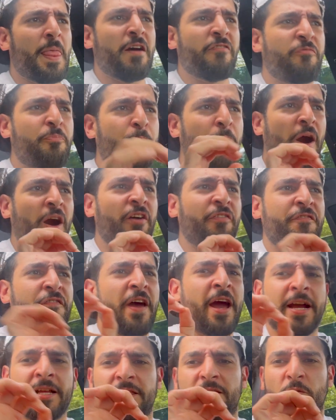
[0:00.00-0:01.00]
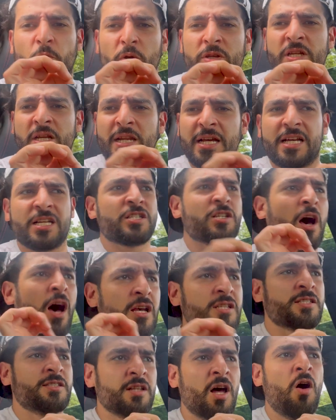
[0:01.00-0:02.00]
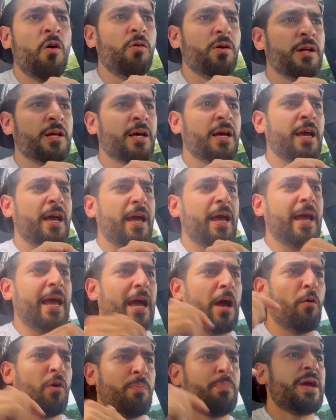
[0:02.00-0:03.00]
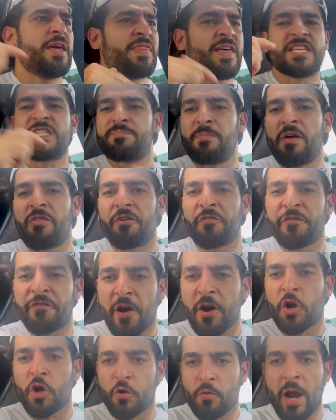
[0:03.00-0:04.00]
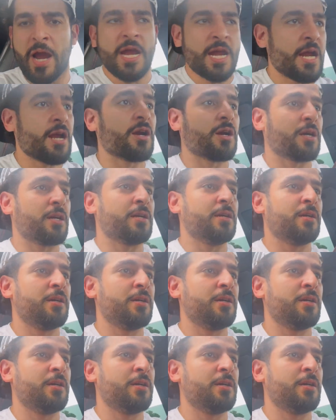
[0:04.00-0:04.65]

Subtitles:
If perfect was an exhaust note, it would be this motherfucker right here.